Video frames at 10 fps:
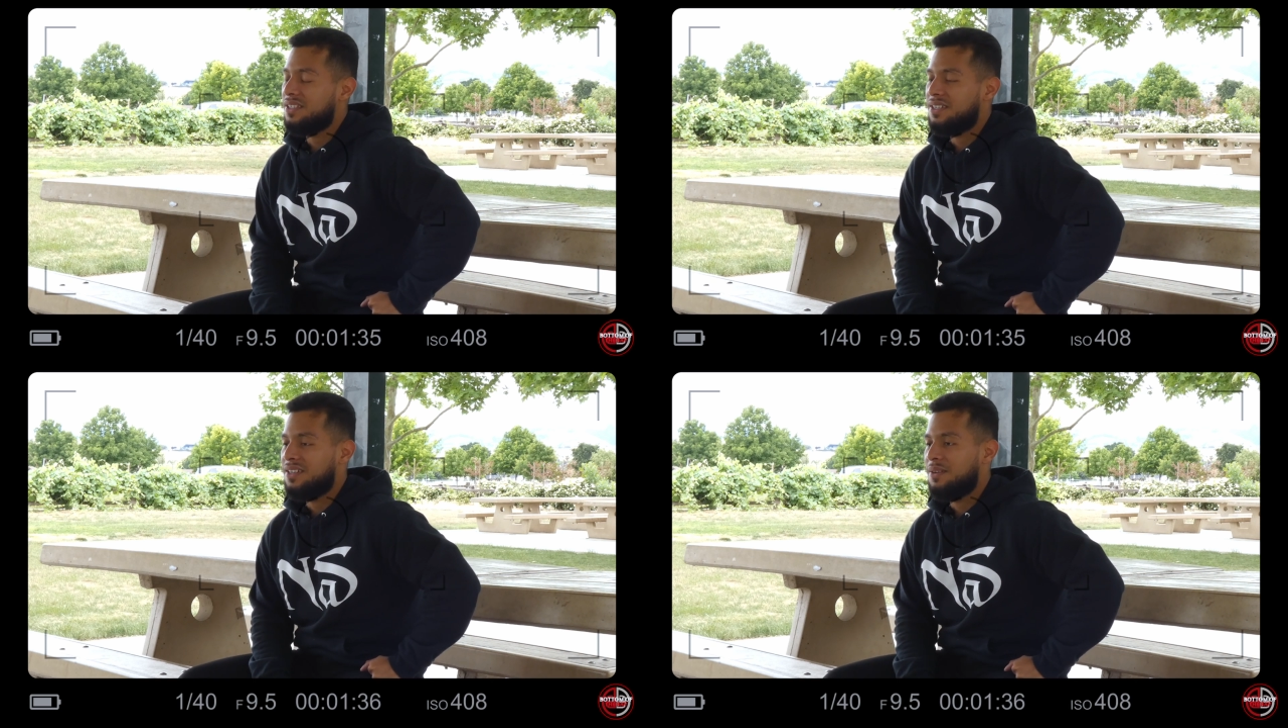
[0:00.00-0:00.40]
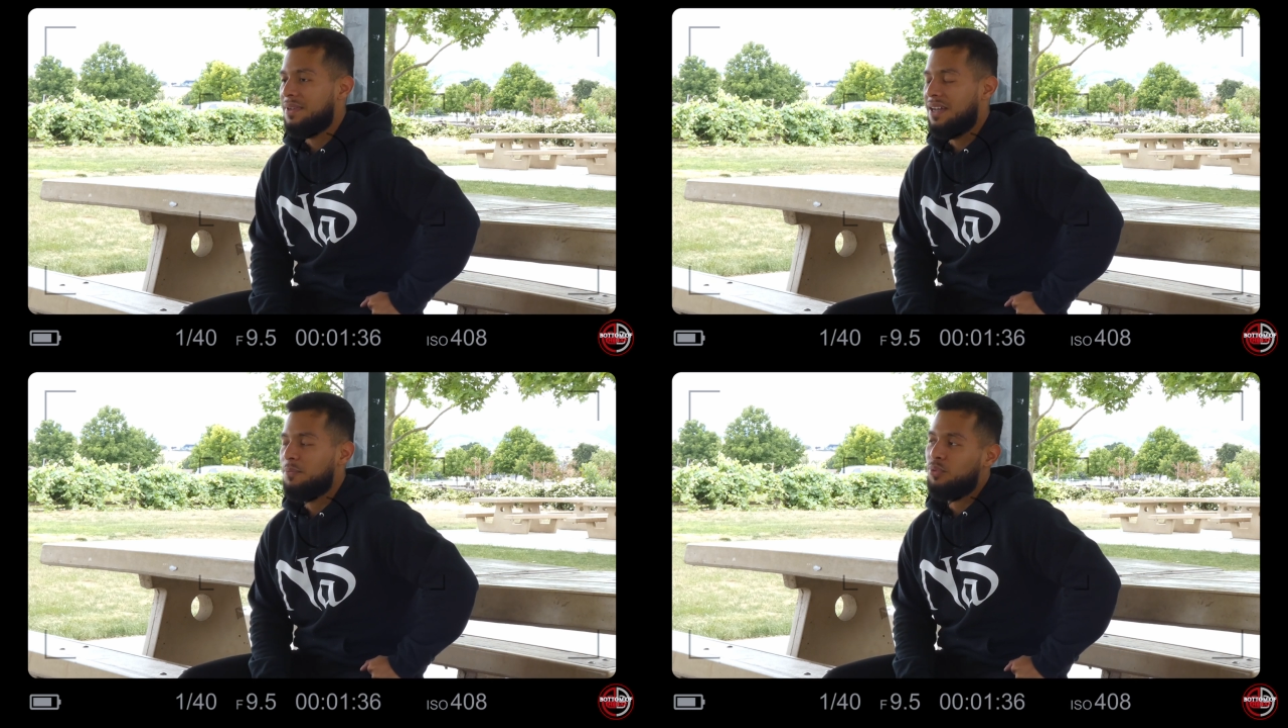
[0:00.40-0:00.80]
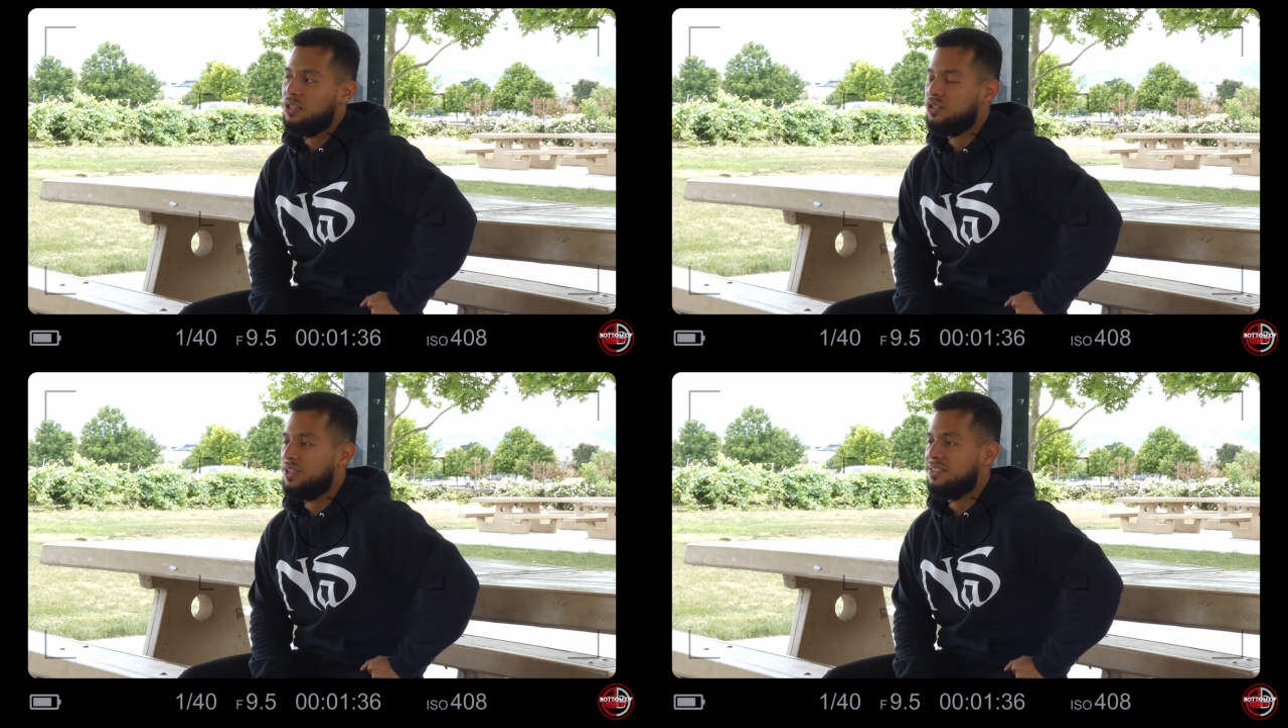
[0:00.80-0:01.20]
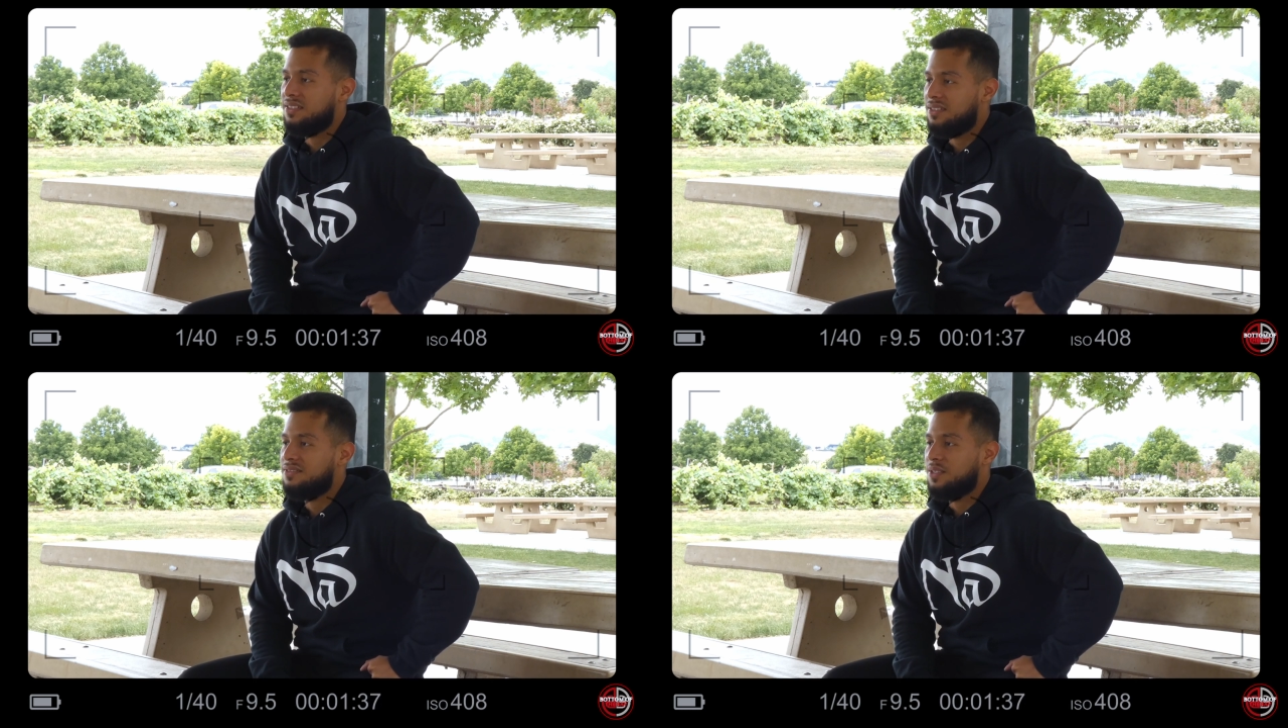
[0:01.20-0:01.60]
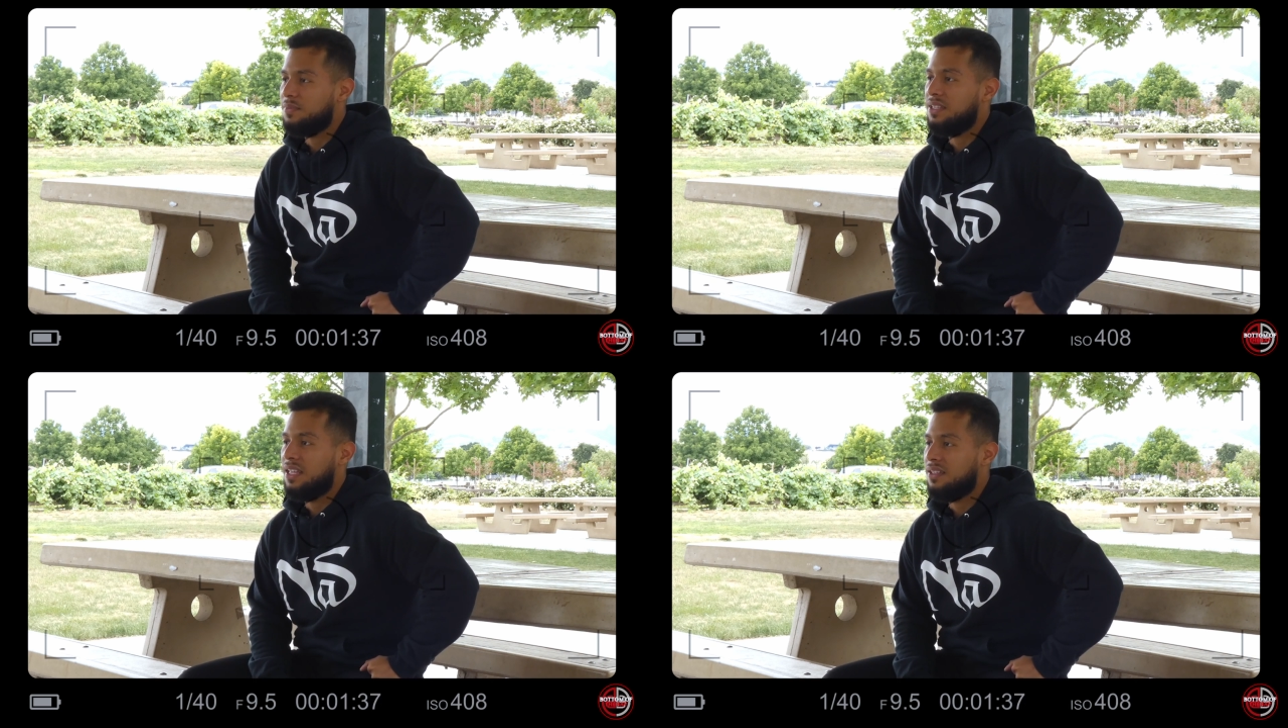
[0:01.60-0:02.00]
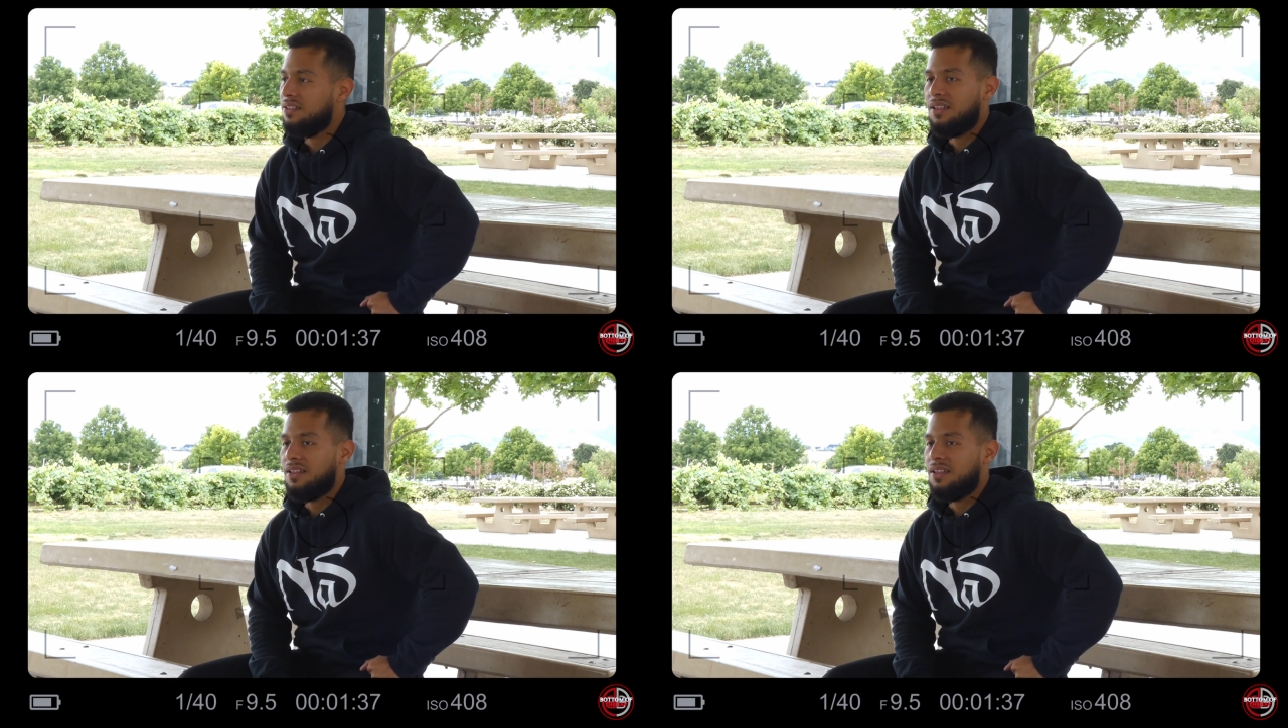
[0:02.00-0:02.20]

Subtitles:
Mm-hmm. And I'm pretty sure that's something that